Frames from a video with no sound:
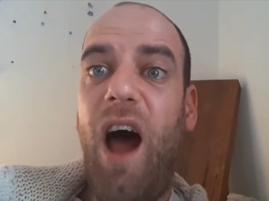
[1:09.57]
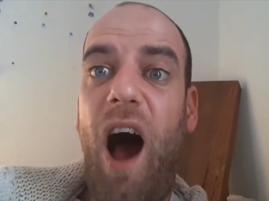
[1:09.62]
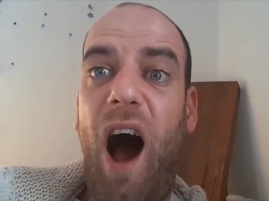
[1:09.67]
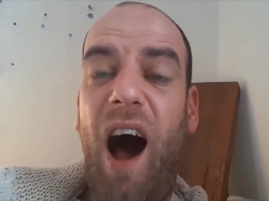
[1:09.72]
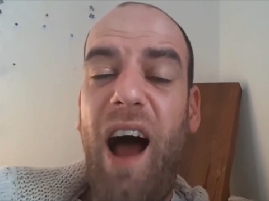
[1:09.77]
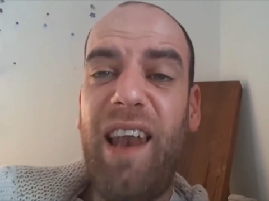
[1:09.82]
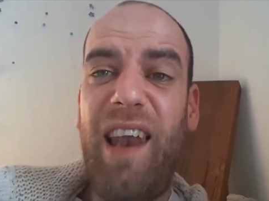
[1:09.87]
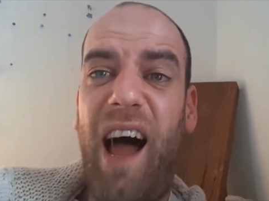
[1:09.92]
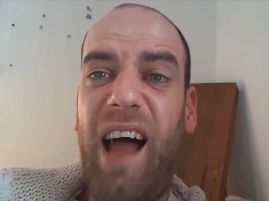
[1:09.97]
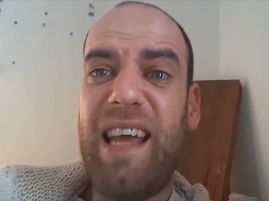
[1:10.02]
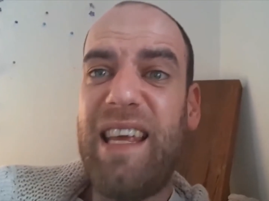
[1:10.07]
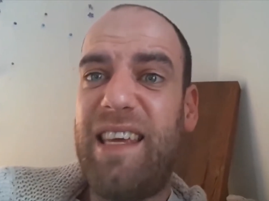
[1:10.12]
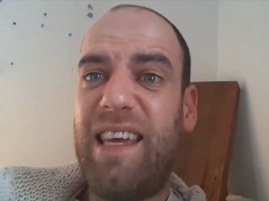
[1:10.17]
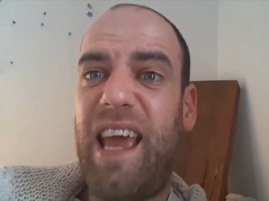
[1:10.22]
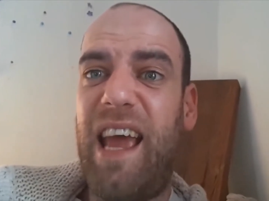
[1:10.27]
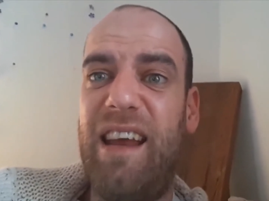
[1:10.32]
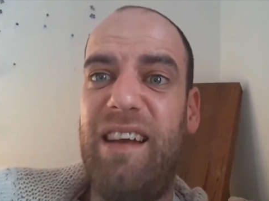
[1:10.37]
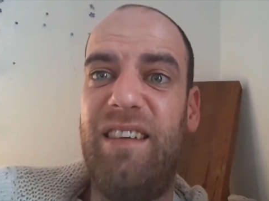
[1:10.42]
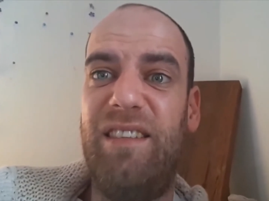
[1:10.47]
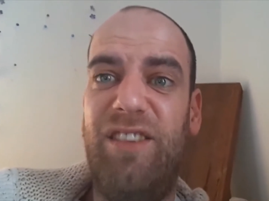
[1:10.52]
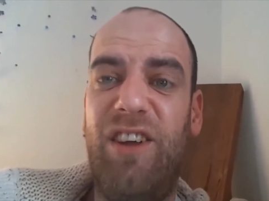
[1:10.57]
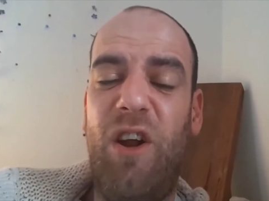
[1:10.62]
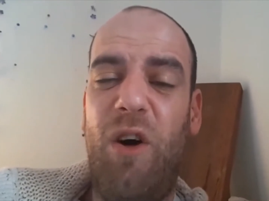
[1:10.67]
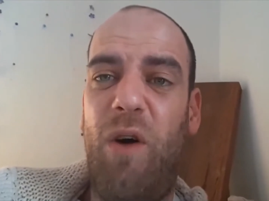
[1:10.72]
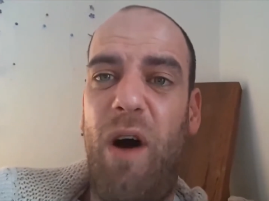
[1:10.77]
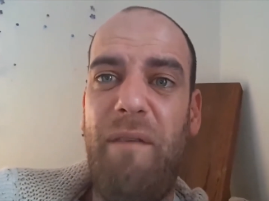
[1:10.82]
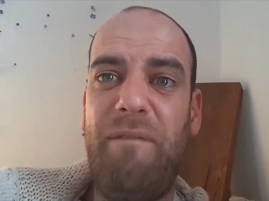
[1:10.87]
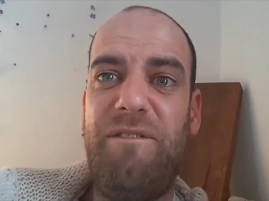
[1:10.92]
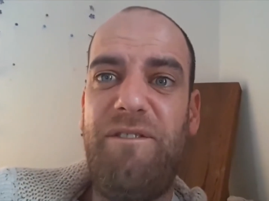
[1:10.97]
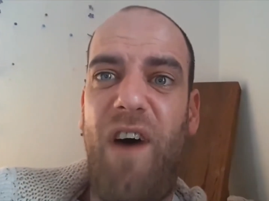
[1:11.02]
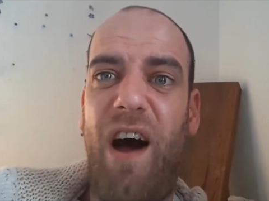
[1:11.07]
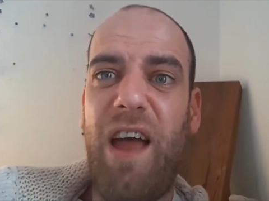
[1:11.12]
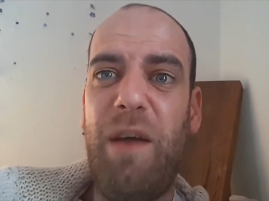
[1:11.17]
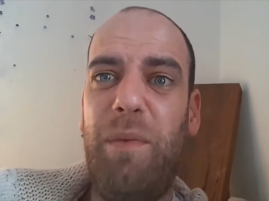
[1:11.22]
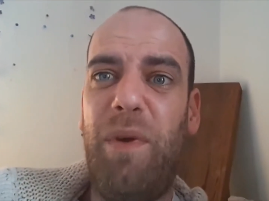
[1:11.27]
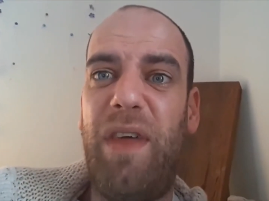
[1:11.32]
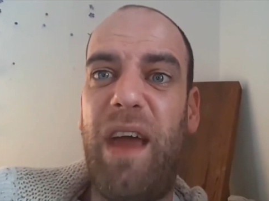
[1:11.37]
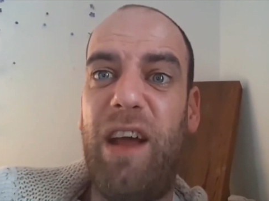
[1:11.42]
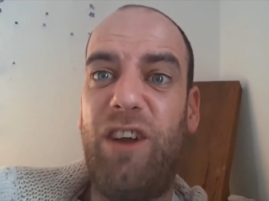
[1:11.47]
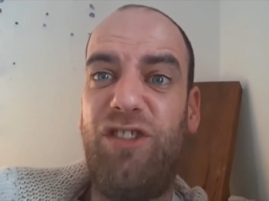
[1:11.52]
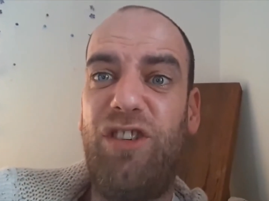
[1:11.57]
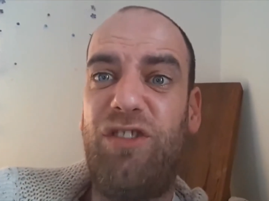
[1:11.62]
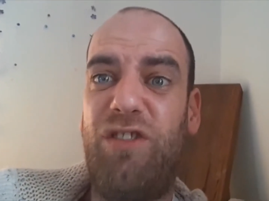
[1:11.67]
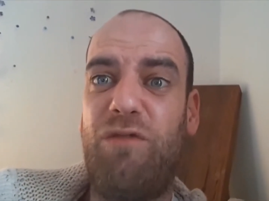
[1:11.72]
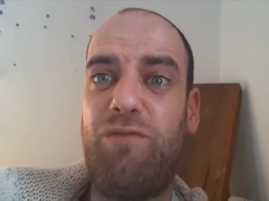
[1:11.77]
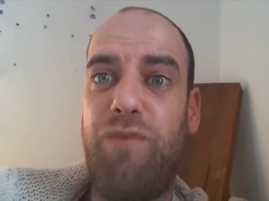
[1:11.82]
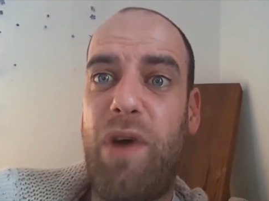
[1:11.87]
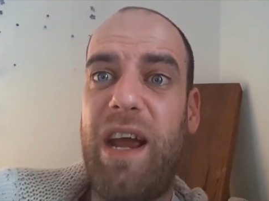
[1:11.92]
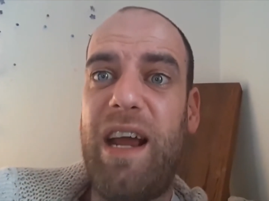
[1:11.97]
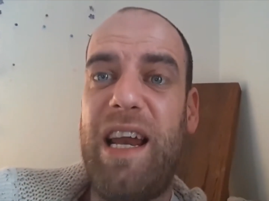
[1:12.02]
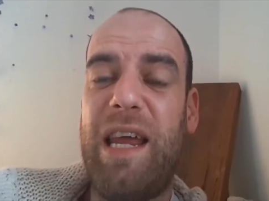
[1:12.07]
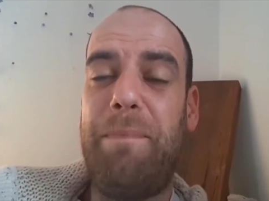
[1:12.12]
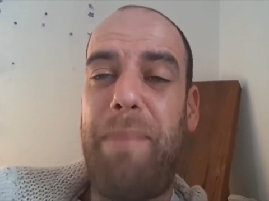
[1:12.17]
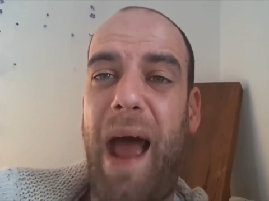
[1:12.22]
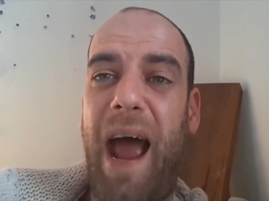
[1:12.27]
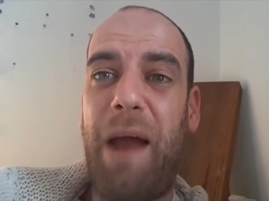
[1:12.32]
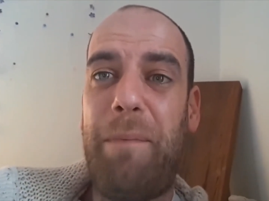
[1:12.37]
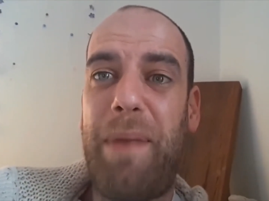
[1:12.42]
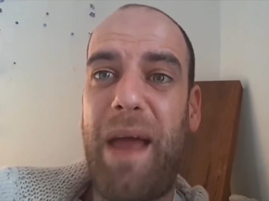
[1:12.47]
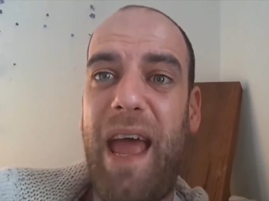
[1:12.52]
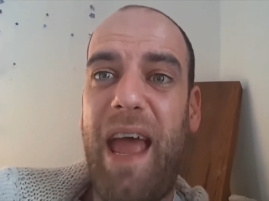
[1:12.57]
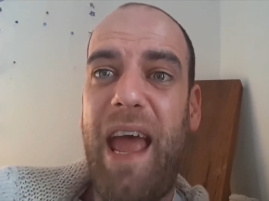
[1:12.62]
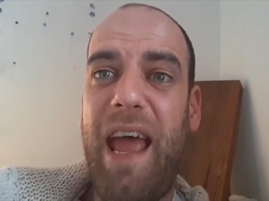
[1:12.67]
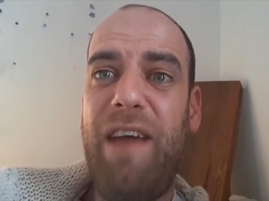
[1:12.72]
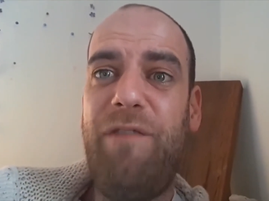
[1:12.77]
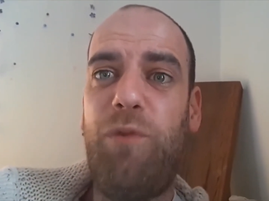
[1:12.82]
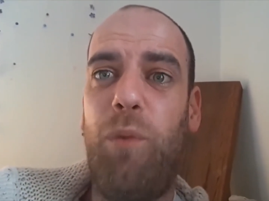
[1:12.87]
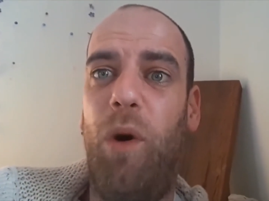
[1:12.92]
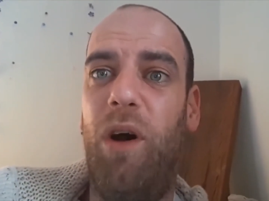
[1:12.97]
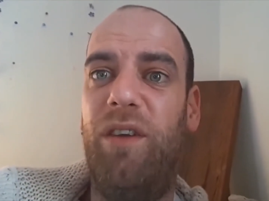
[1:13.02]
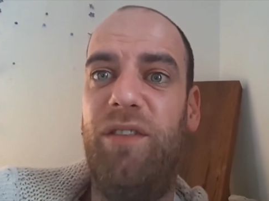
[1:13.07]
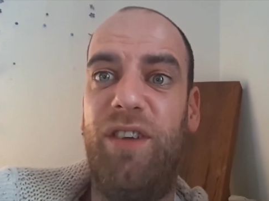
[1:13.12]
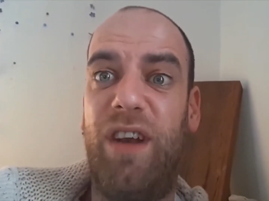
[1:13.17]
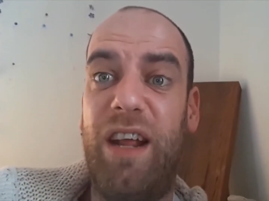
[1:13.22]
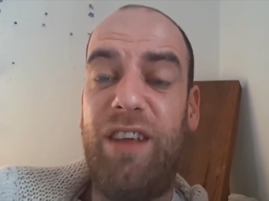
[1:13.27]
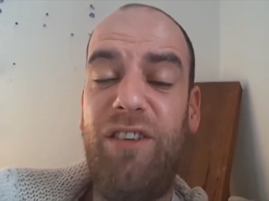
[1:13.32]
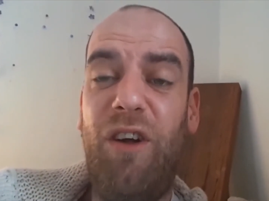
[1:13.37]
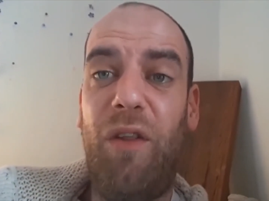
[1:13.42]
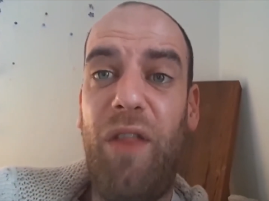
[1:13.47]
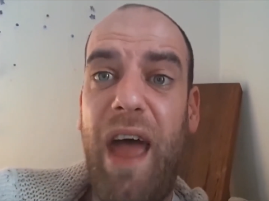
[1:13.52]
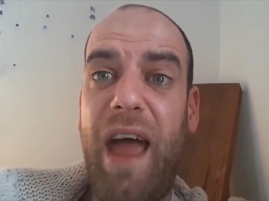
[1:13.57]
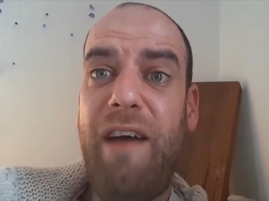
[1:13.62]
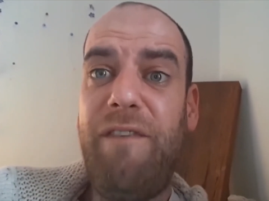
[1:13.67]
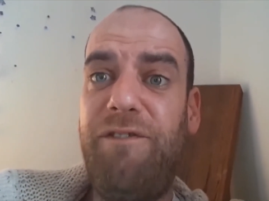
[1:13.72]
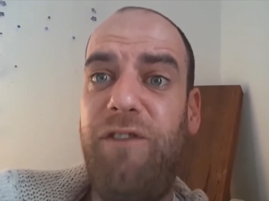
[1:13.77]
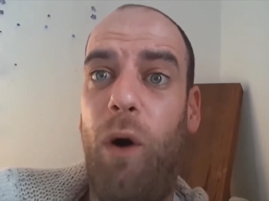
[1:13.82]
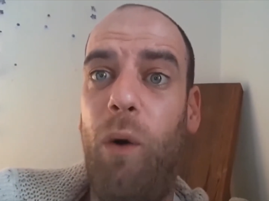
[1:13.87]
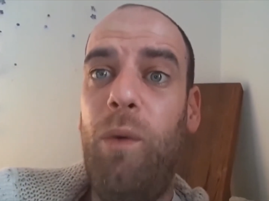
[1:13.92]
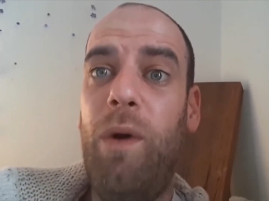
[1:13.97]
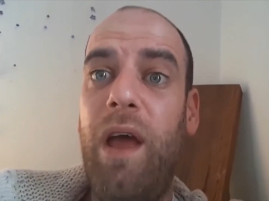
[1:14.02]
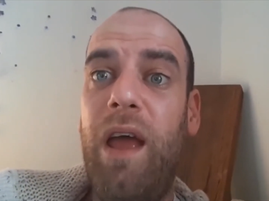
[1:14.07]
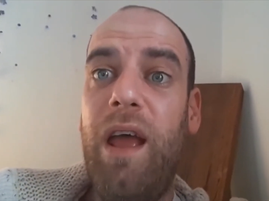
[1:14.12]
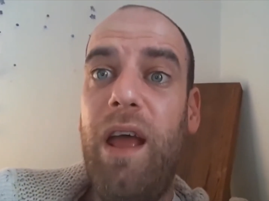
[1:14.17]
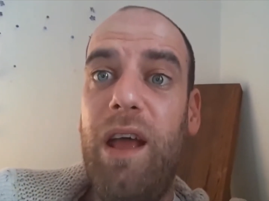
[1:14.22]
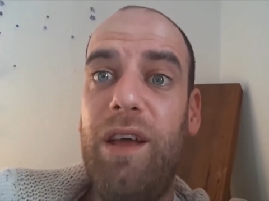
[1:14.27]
I like kids, I'm fine with it. It's just a really bad behaved ones, and it's not their fault.